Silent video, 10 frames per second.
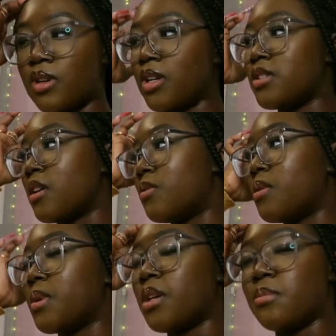because I don't
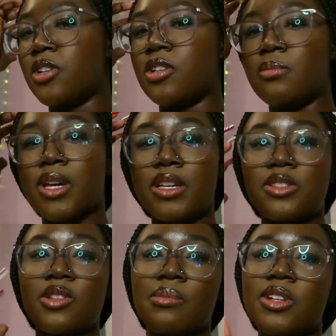want to make up a dirty
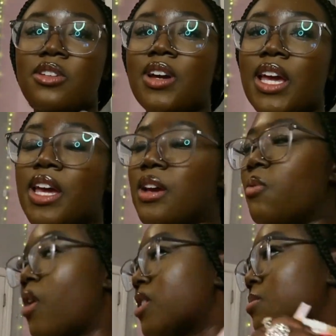bed. So I'm gonna go ahead
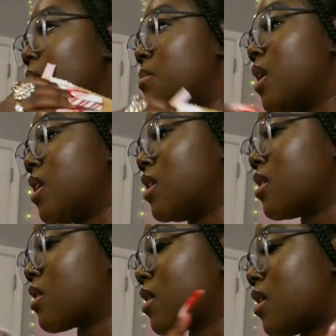and wash my bedding.